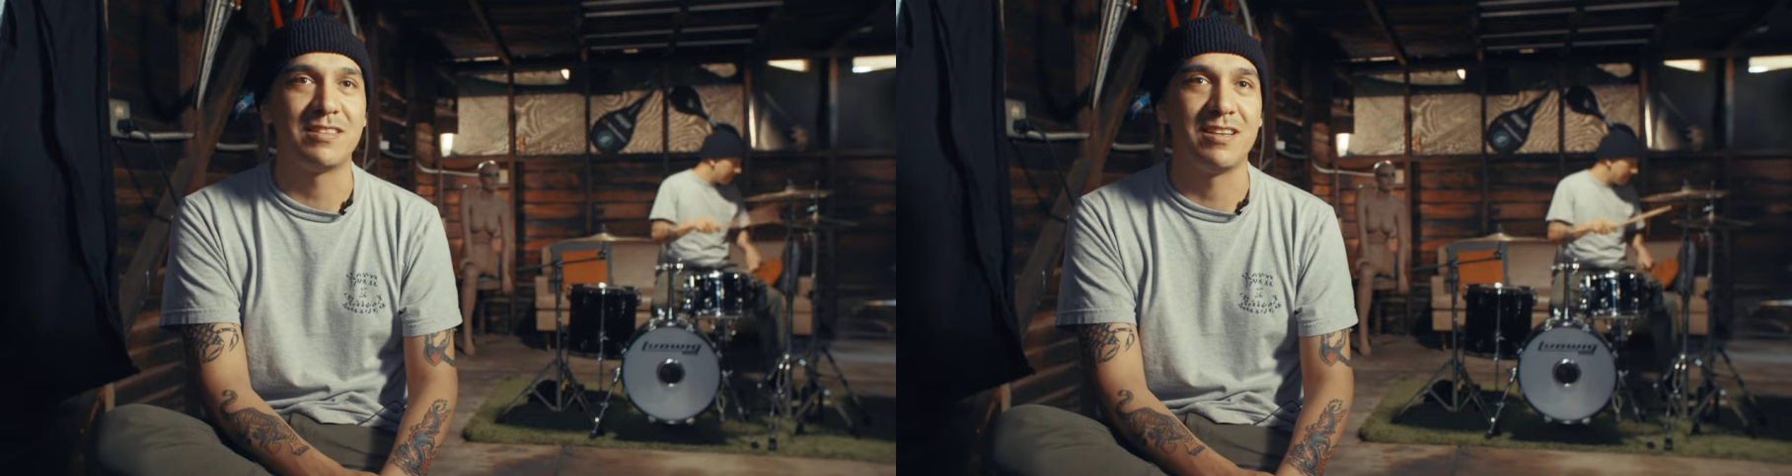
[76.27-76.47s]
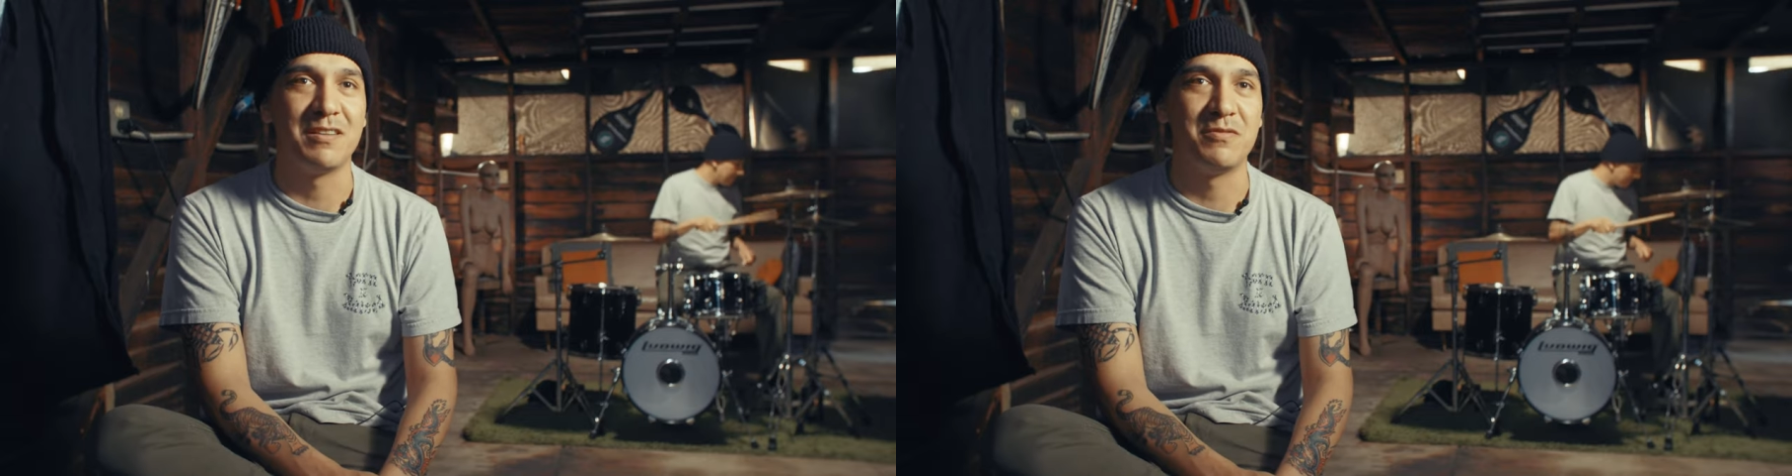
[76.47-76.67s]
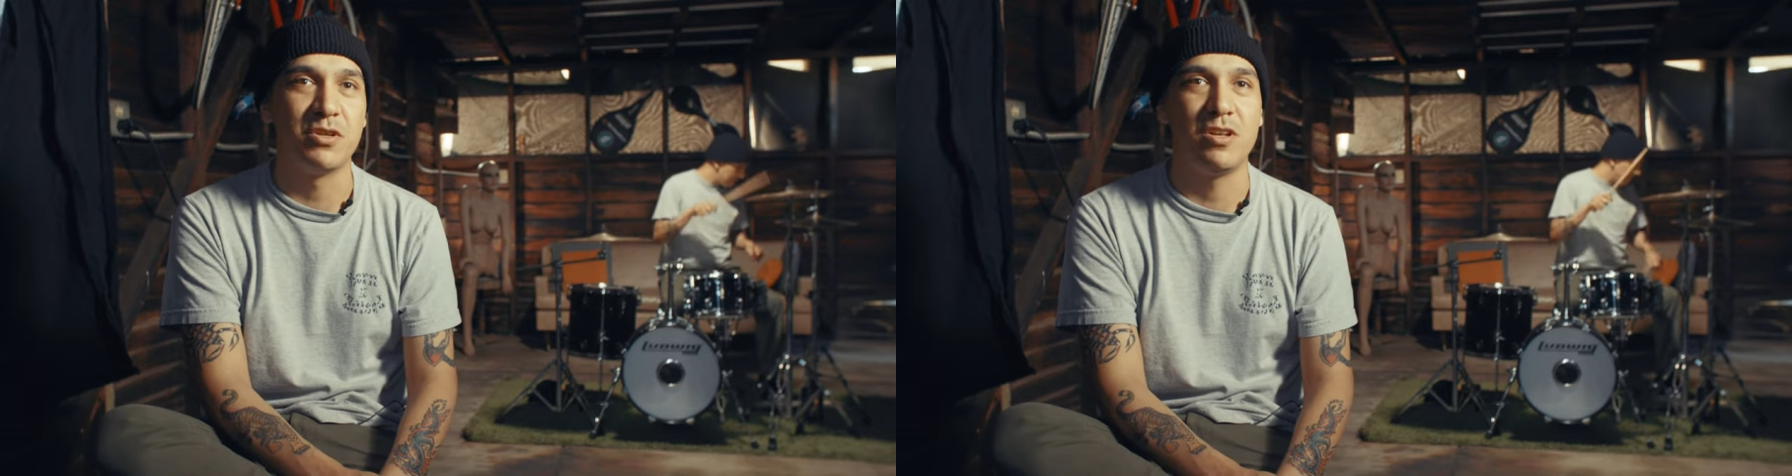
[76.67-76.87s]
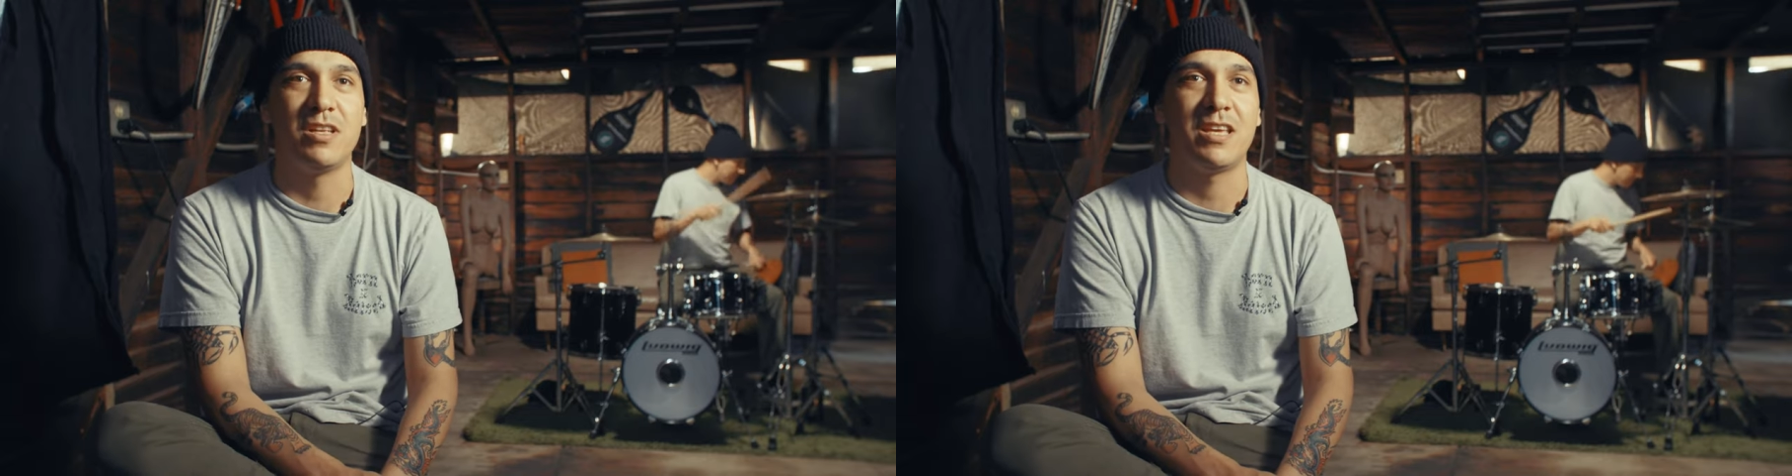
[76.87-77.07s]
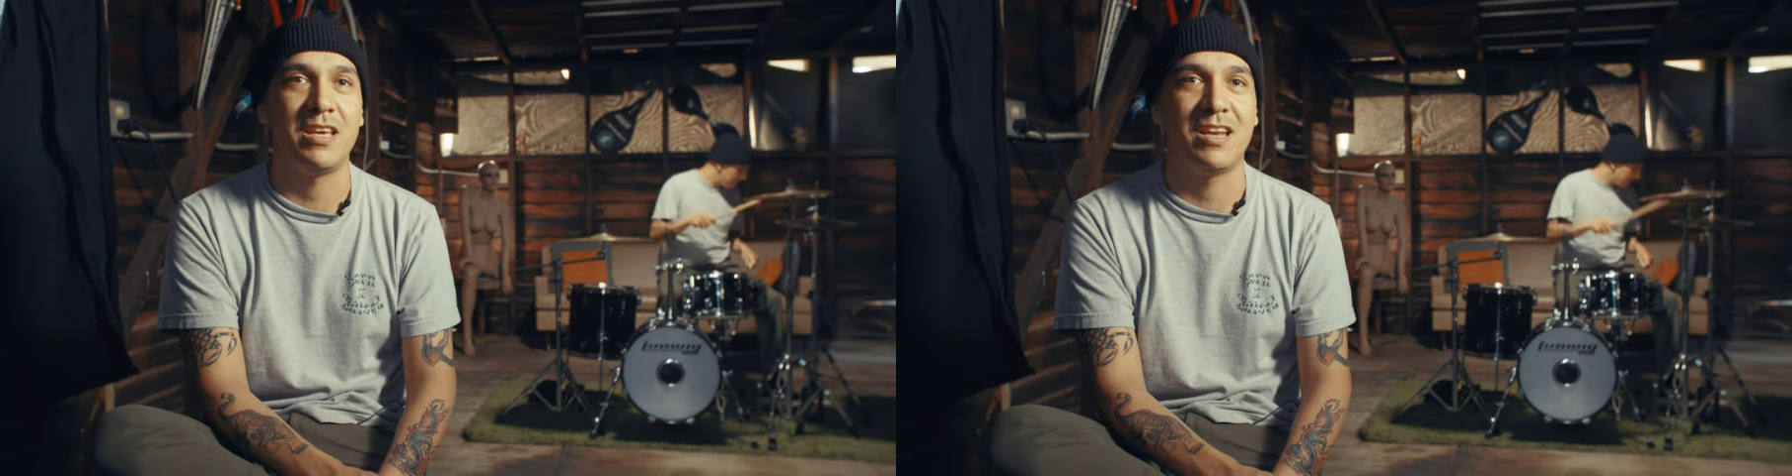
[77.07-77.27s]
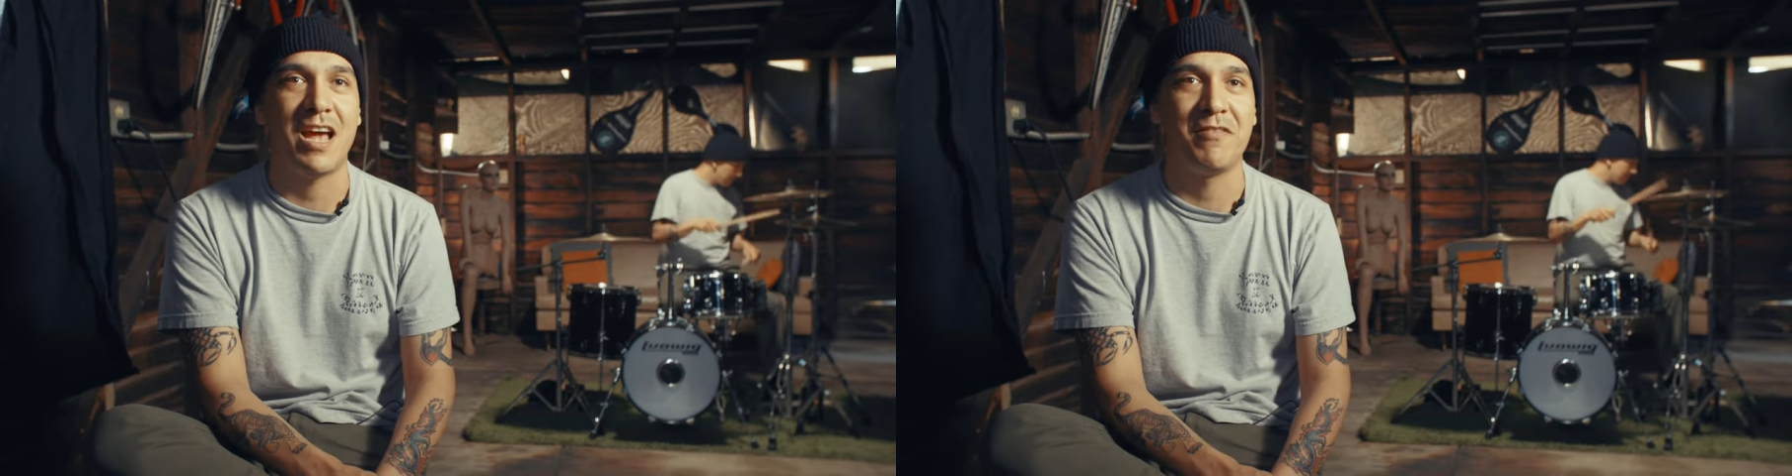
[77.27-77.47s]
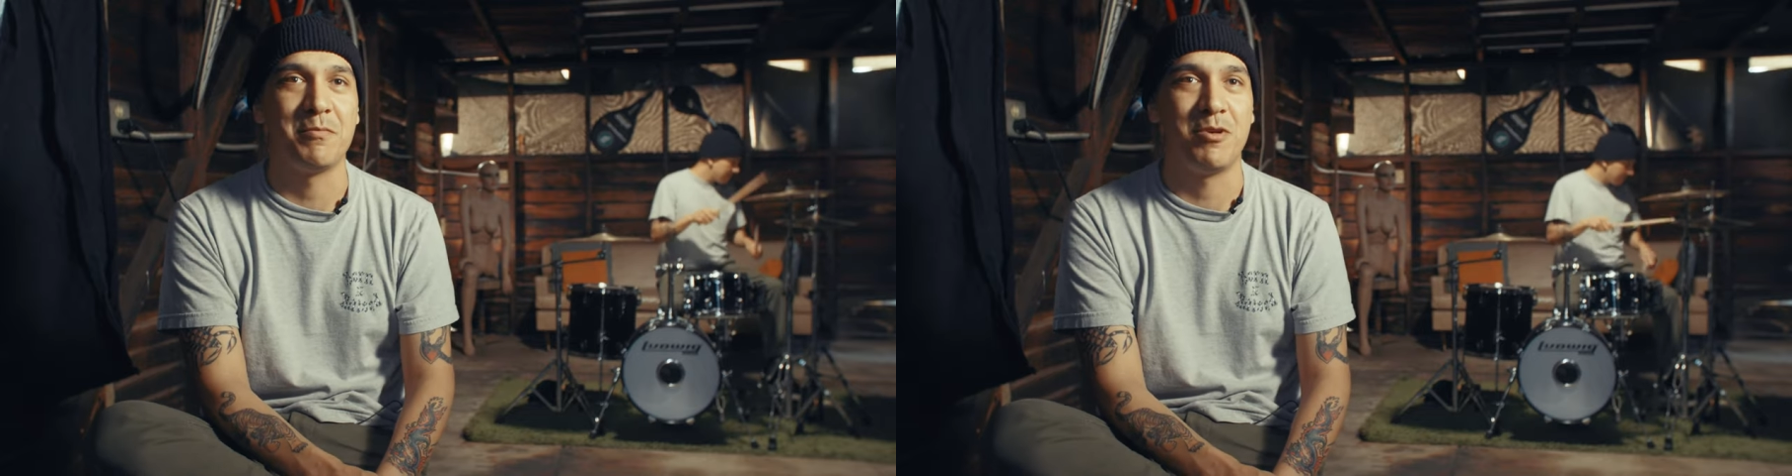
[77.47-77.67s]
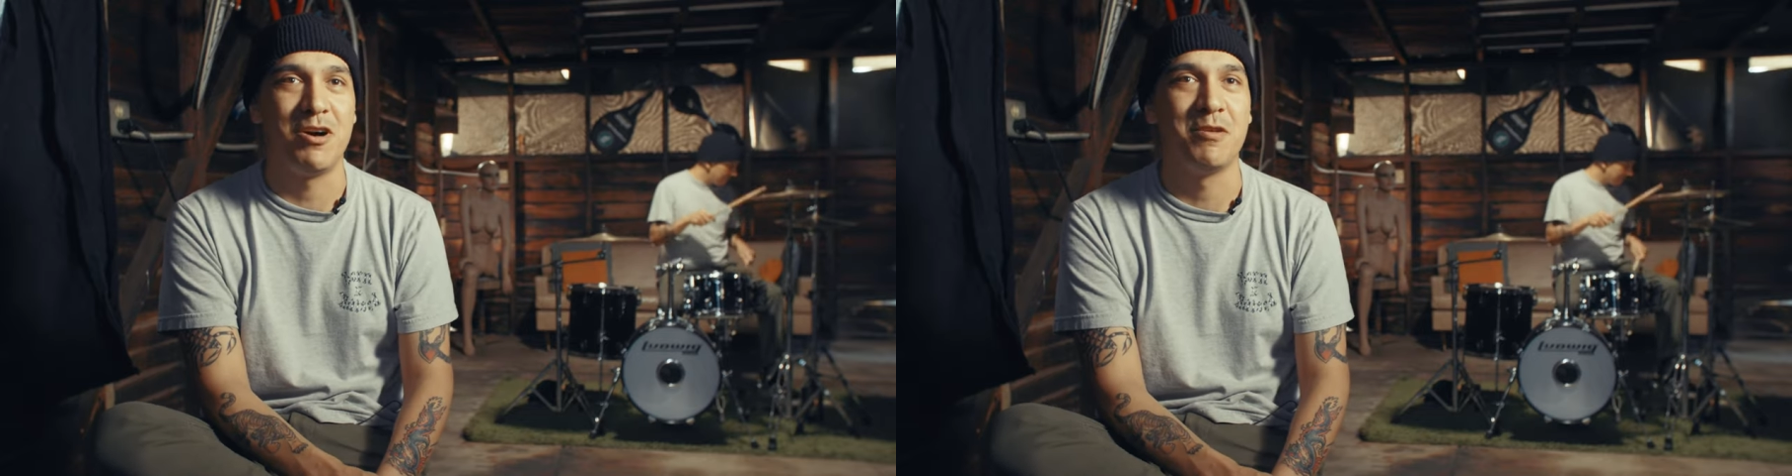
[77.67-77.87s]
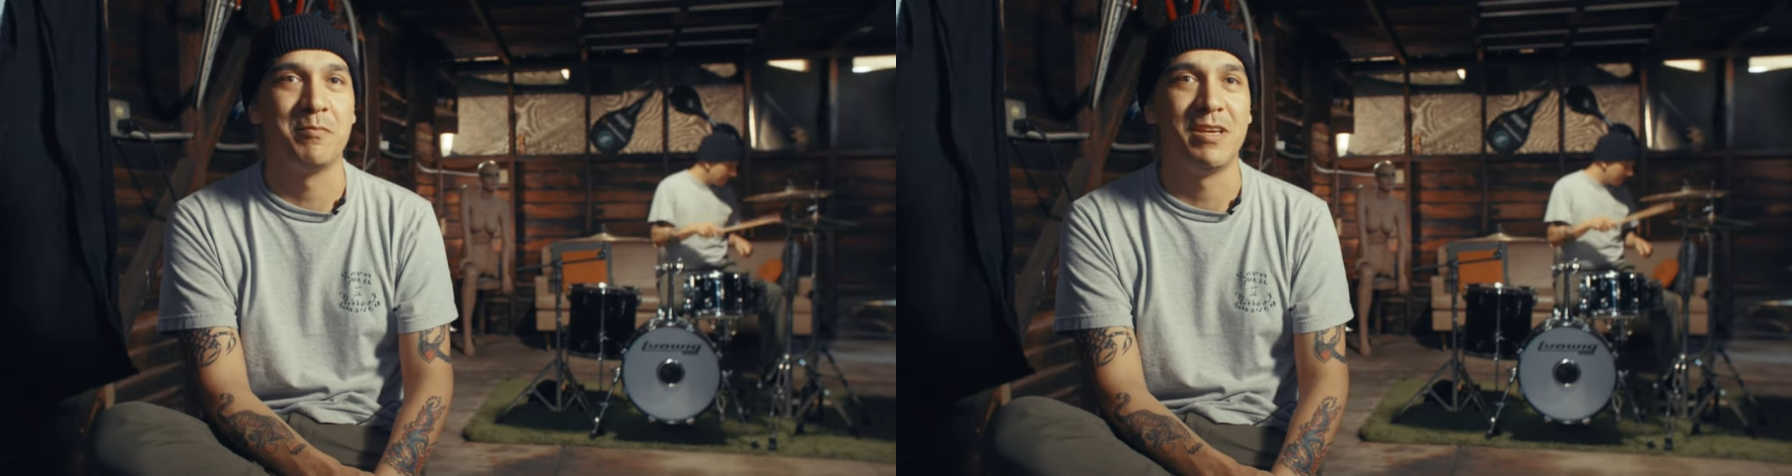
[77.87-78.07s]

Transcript: to give Joel a kid, have him call